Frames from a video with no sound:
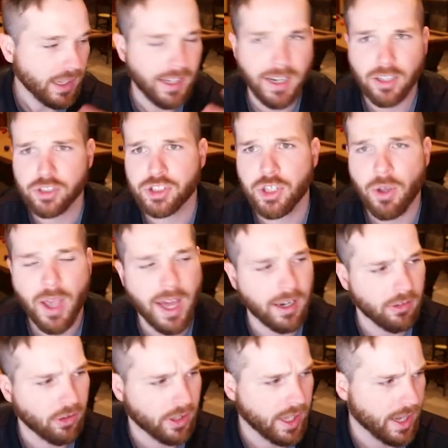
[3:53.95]
And I'll show you how
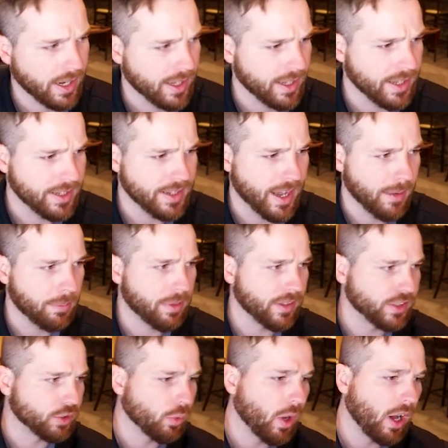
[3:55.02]
to look at it in depth
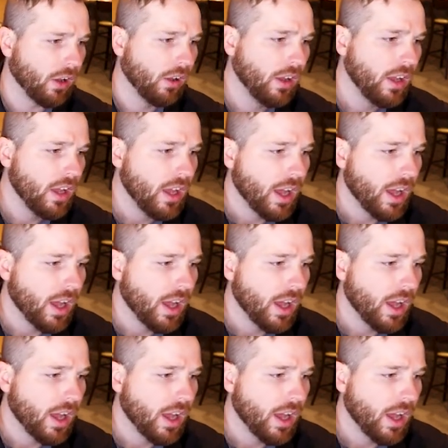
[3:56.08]
as well.